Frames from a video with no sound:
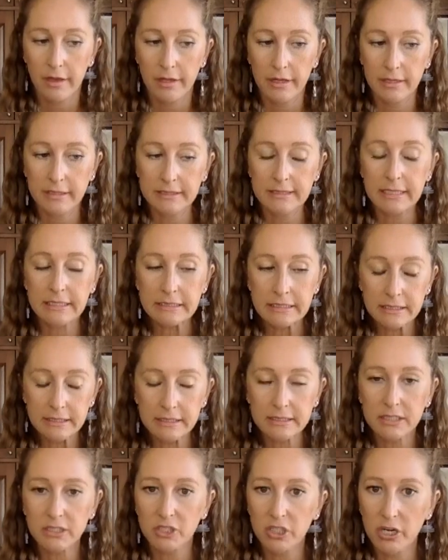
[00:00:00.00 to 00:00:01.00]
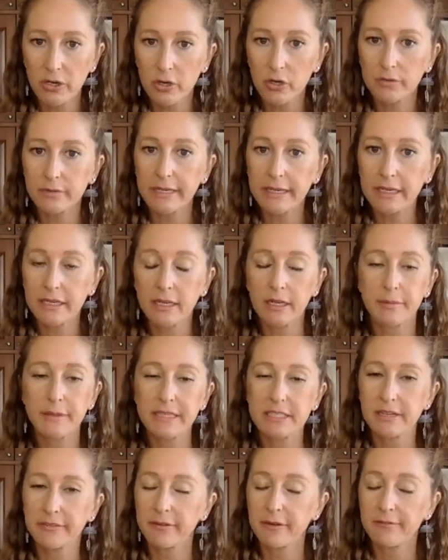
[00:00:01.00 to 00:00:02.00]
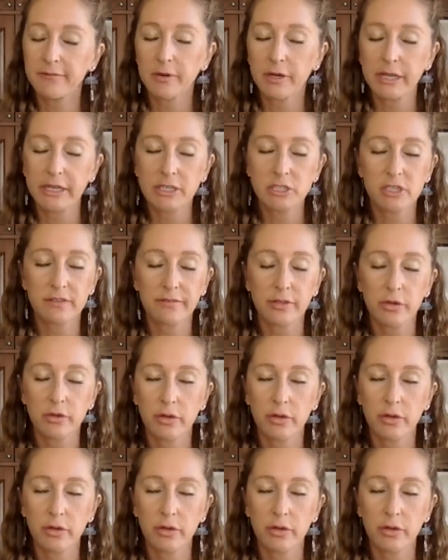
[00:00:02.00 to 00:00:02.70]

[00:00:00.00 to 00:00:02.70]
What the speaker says: Since this is a general reading, it could be different for each of you.